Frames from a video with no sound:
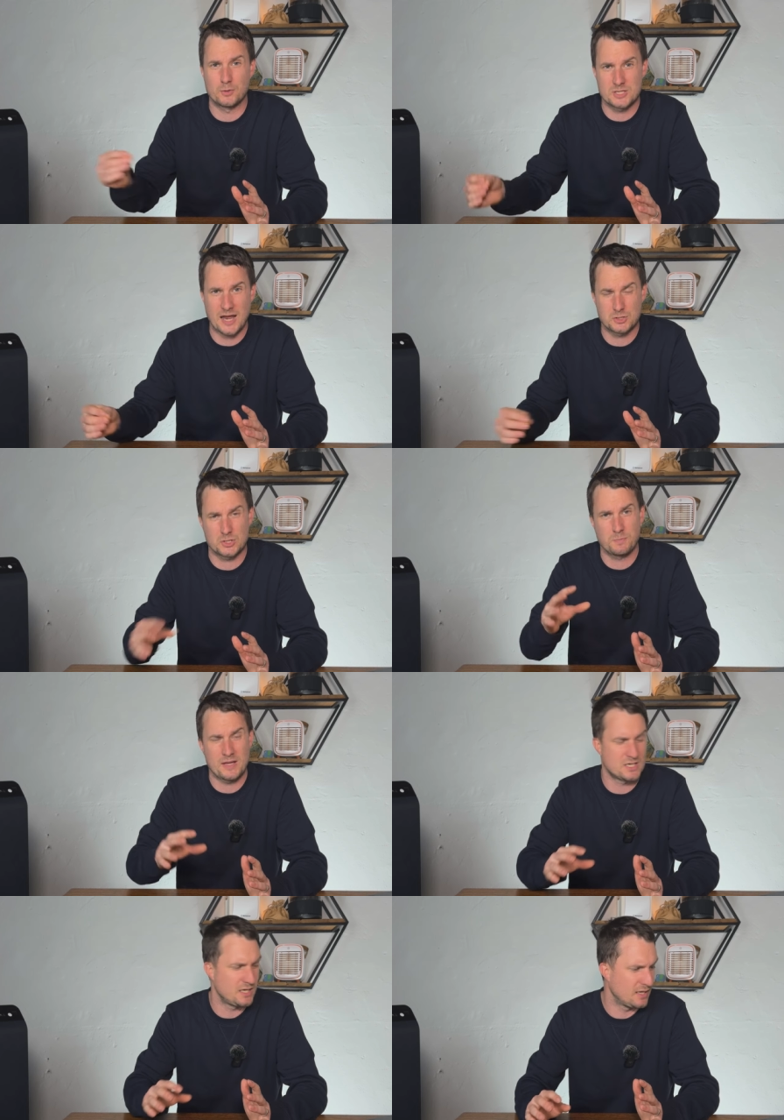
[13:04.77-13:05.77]
much extra,
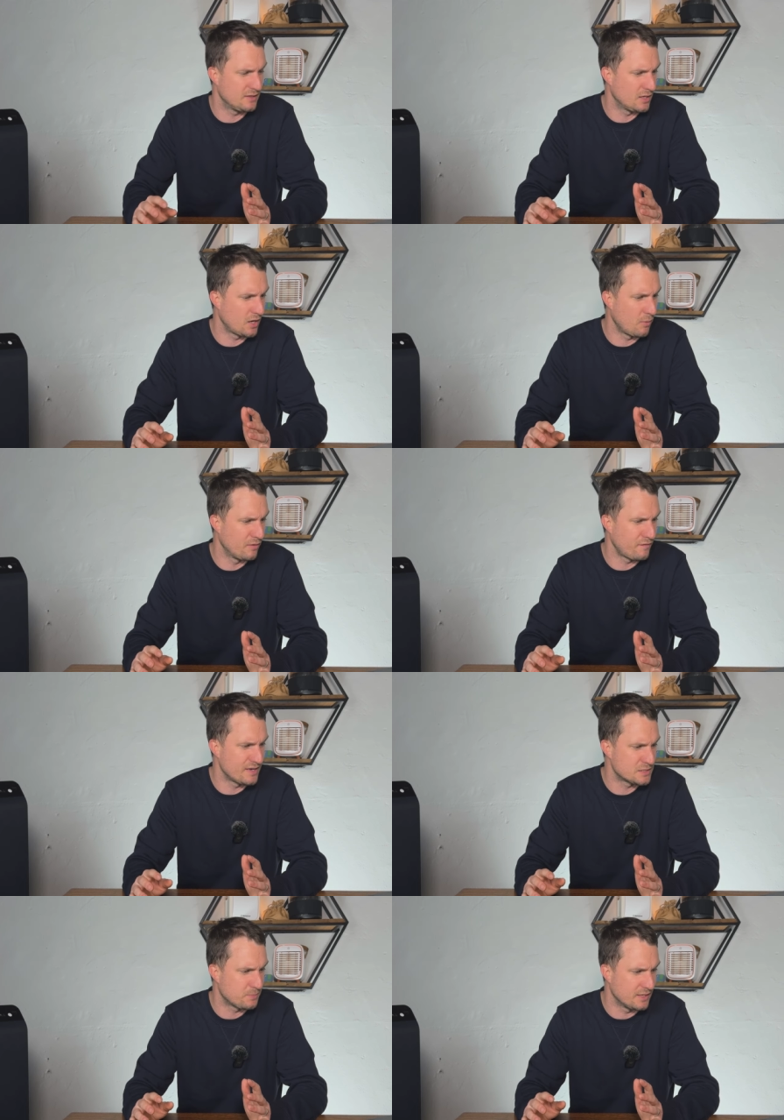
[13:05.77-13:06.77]
especially at the lower
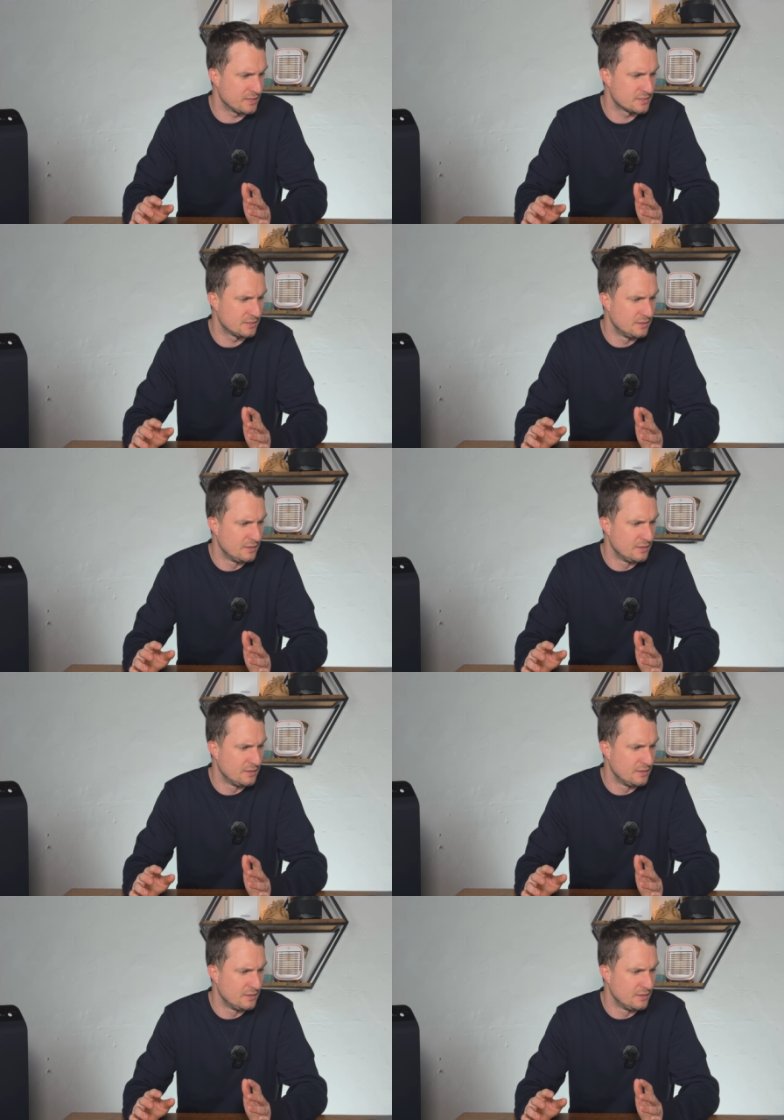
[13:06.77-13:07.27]
fan speeds.